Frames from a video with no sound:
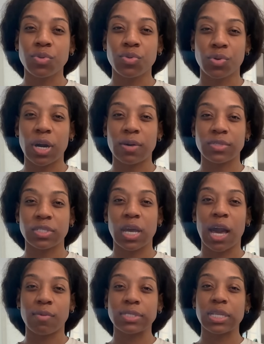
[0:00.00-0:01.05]
You know what I'm saying?
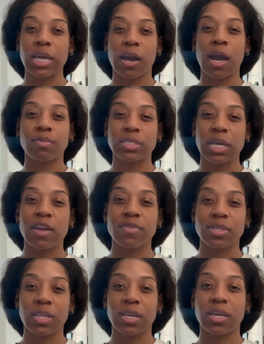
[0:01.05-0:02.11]
I was
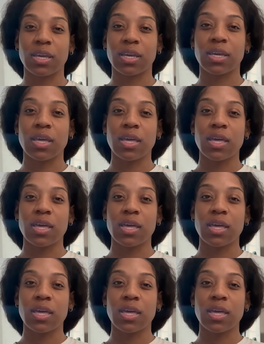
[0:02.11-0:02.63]
everything